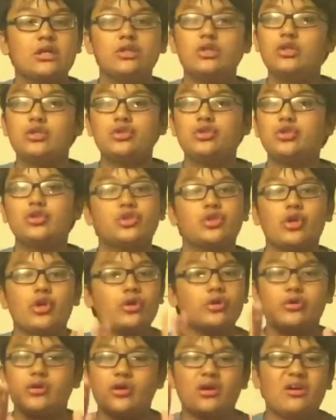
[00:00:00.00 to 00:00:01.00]
you're
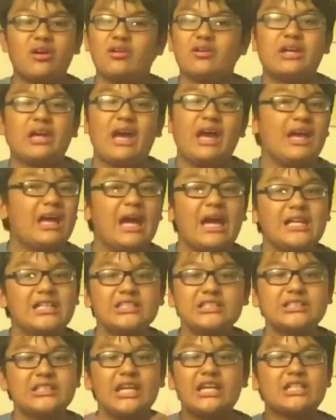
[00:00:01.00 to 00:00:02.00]
okay. I
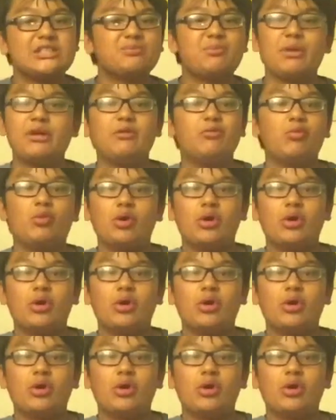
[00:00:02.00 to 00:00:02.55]
just can't explain